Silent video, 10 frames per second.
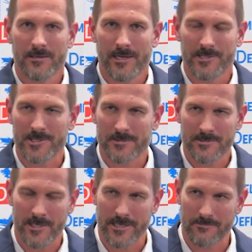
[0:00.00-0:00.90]
I
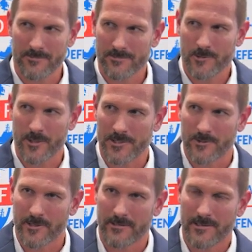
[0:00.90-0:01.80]
just tell you a quick
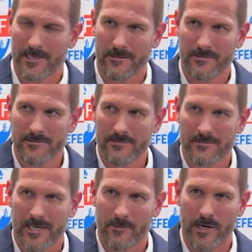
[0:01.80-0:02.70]
story.
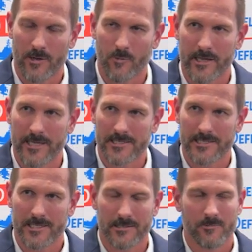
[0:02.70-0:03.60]
I went on one of these,
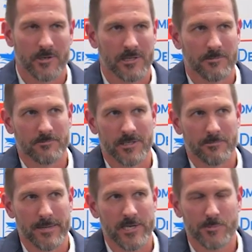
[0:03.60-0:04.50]
one of the
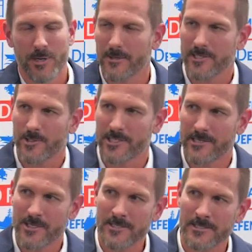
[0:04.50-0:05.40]
major public search
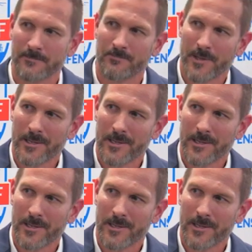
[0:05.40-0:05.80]
engines,